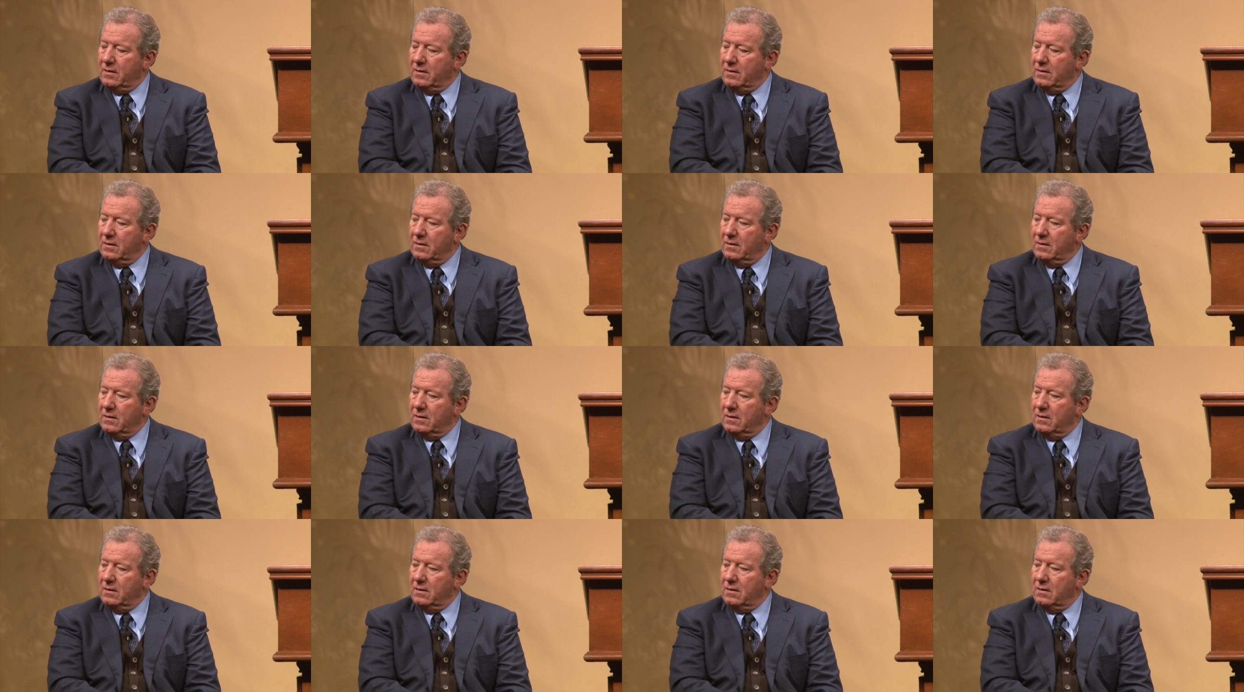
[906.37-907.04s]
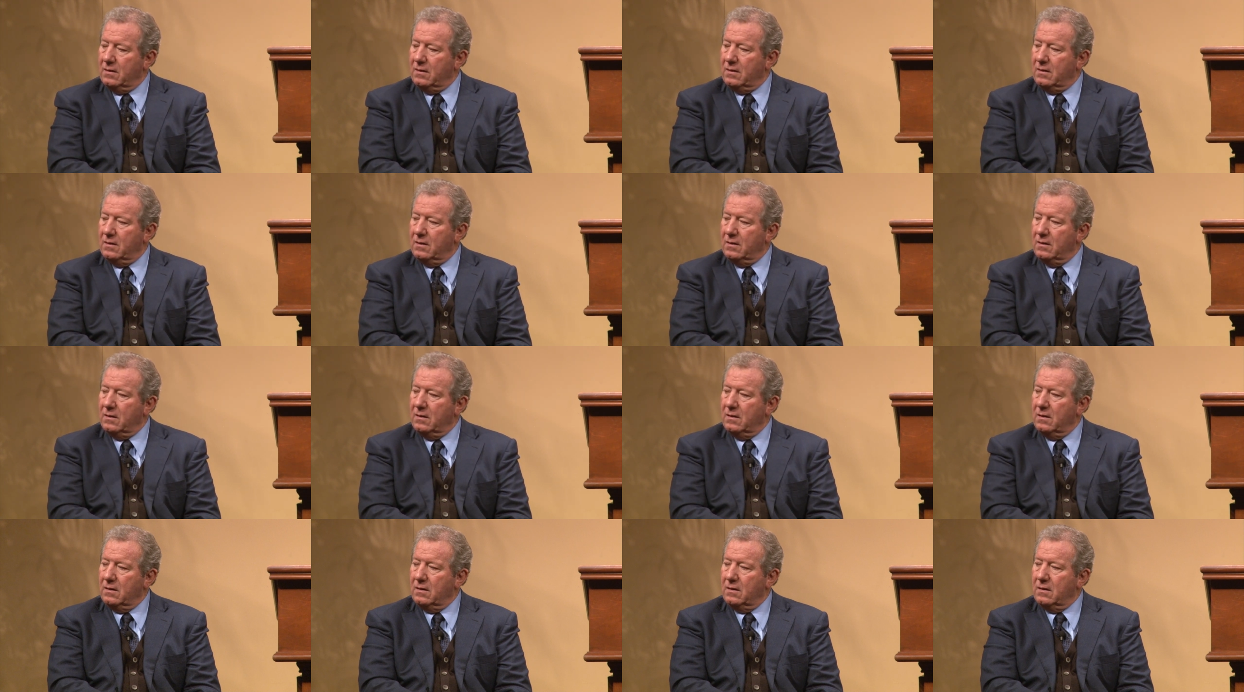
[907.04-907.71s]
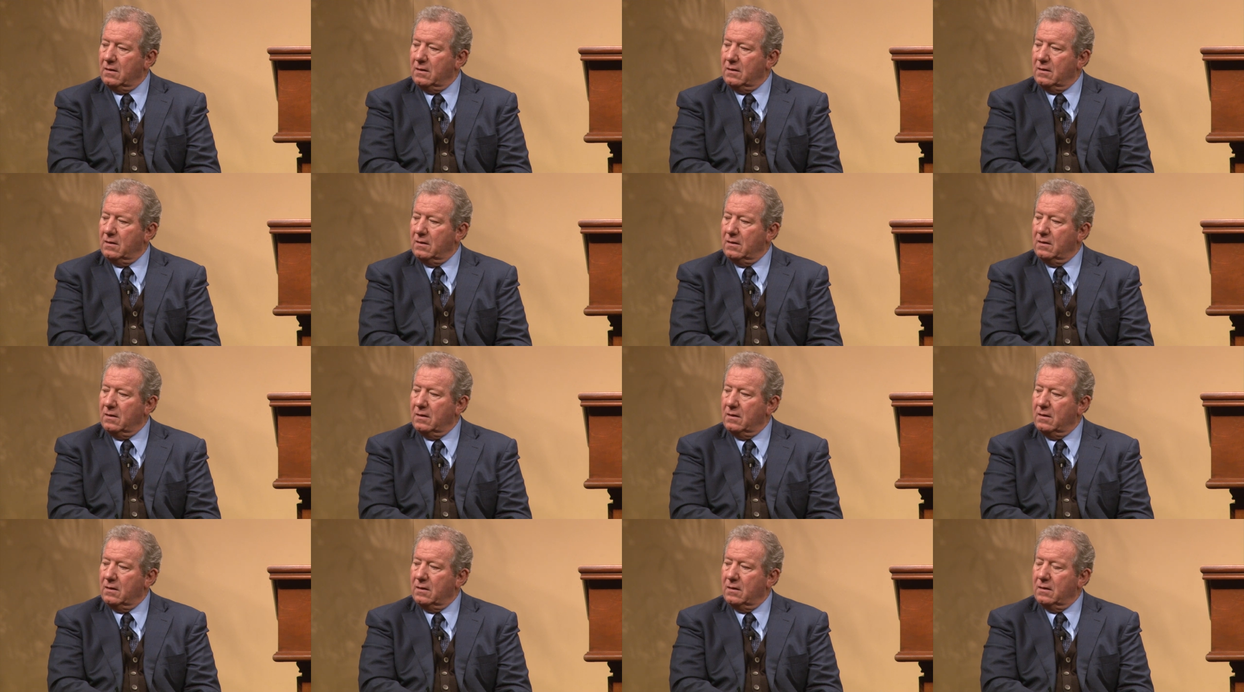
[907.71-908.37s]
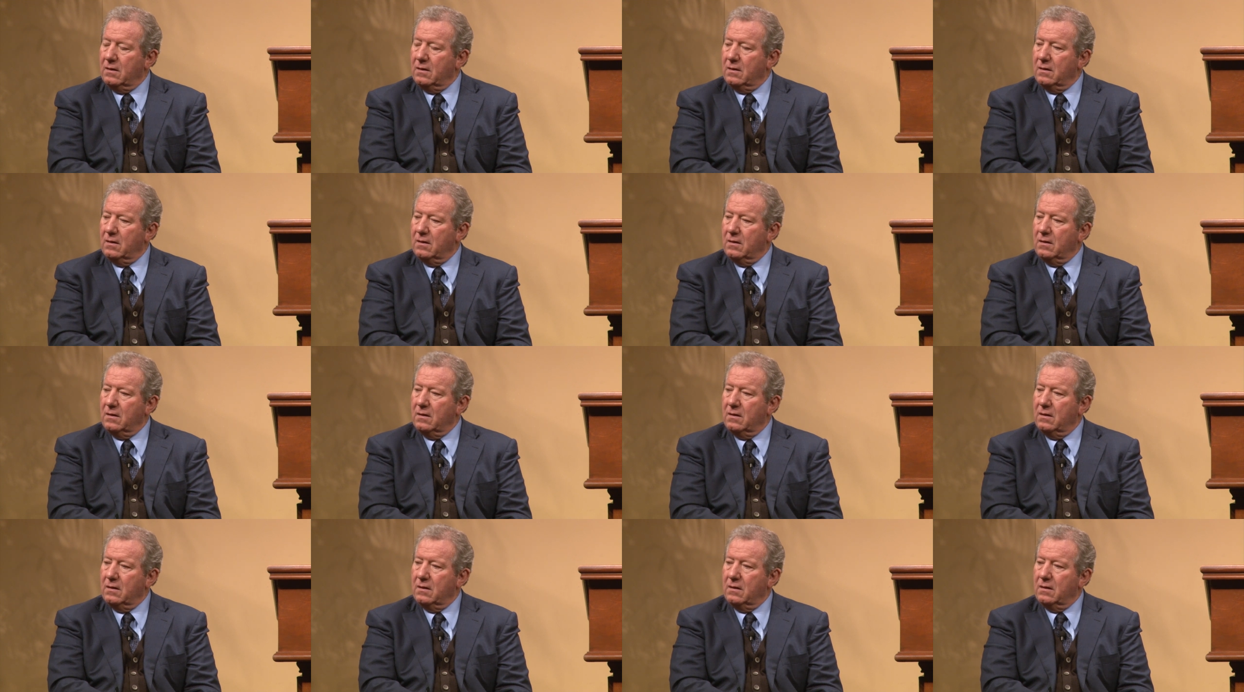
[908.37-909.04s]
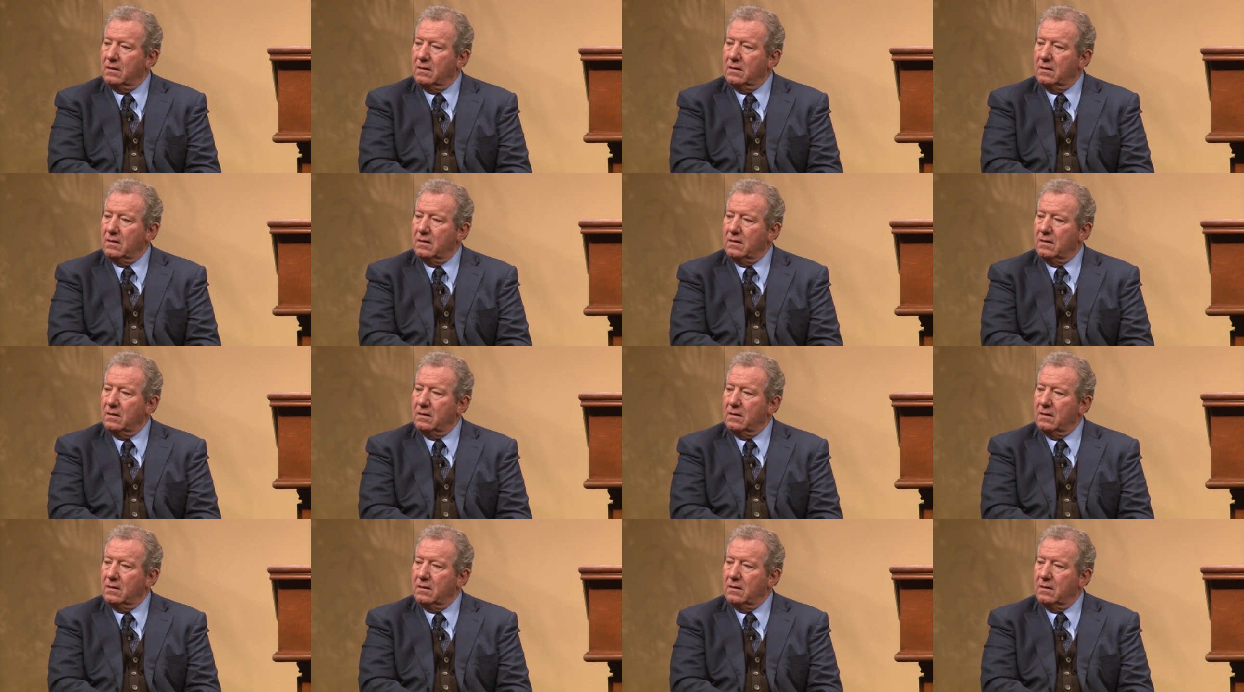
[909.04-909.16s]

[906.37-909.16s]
No one is speaking in this clip.